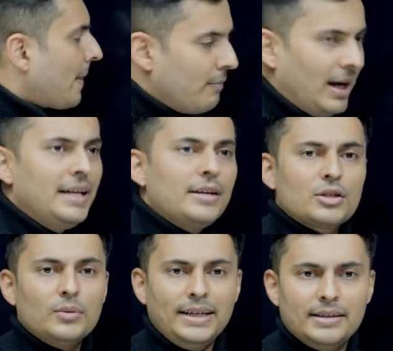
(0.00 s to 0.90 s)
my dear
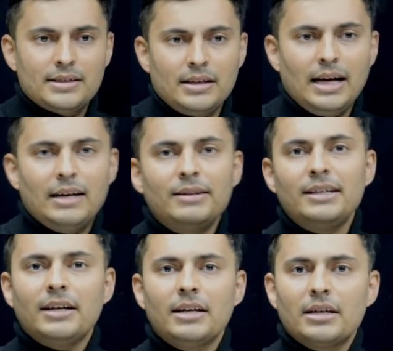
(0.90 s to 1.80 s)
students, I have been
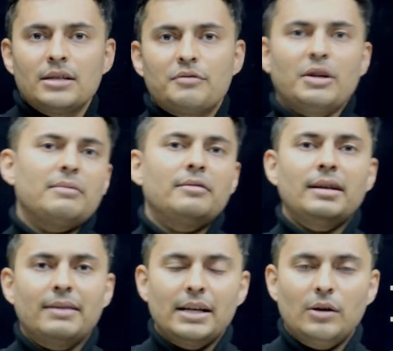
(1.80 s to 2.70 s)
training kids for a very,
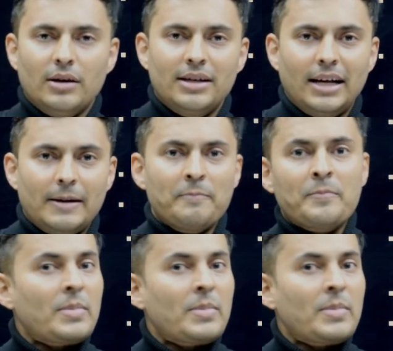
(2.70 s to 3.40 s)
very long time